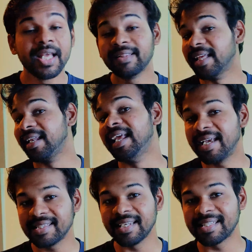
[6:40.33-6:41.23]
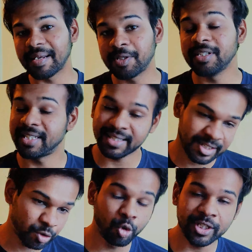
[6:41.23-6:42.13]
The link is in the description.
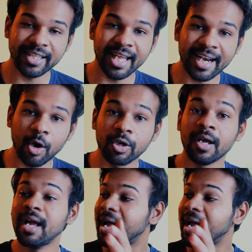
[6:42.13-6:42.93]
Do check that out.